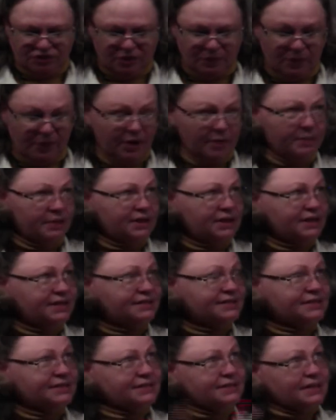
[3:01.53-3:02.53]
department
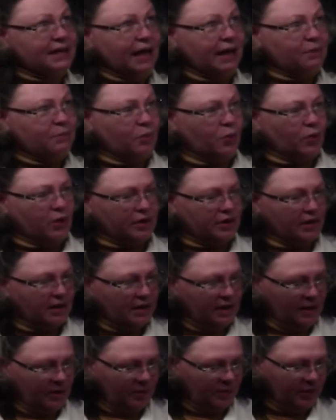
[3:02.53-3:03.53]
is this light board,
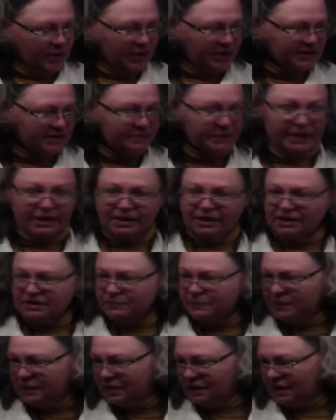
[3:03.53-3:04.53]
because my
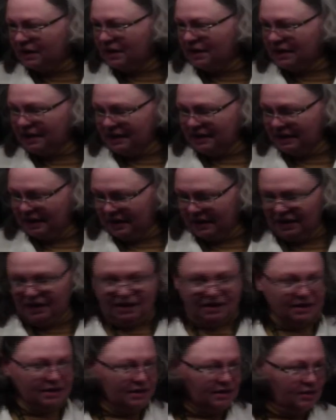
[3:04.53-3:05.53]
husband and I
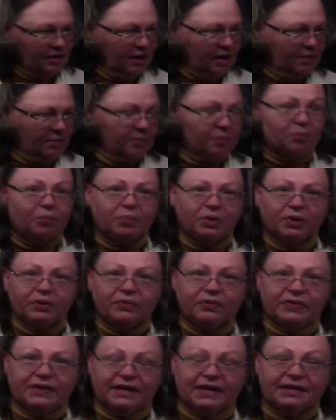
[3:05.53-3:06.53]

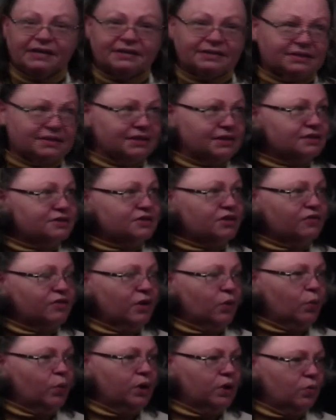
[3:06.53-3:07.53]
built this so
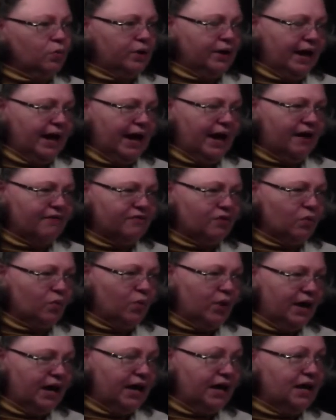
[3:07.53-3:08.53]
that we would have a
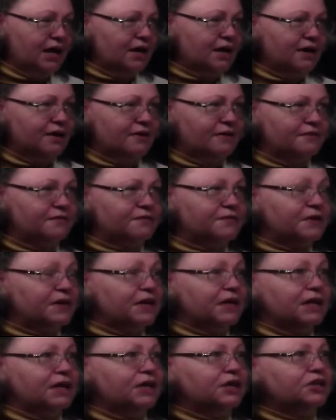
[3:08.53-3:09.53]
way of
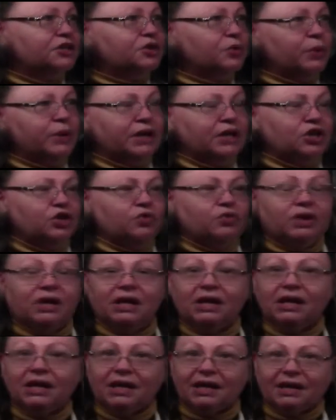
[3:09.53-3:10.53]
doing
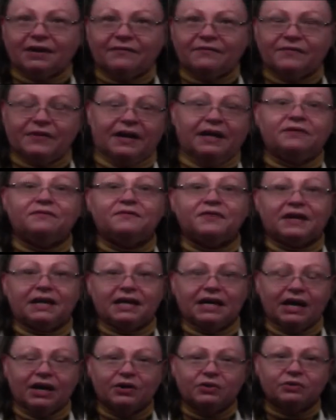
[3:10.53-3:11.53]
unique, fun
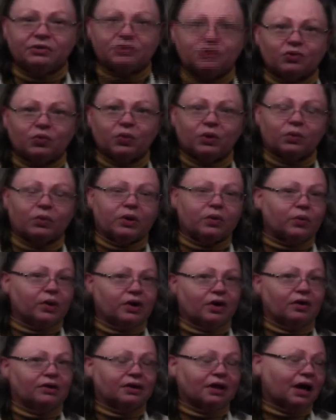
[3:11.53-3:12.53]
videos when we went
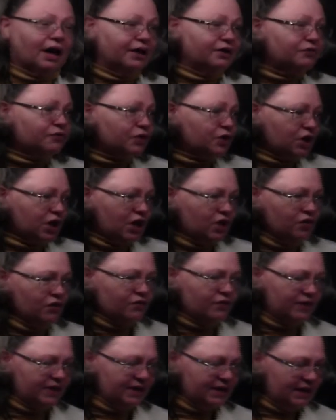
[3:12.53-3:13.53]
online for
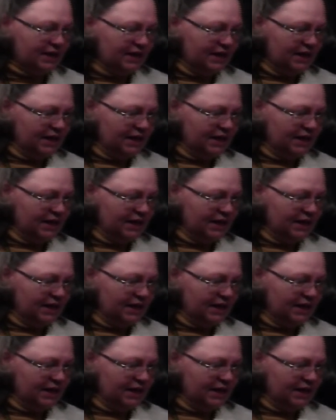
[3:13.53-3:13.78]
COVID.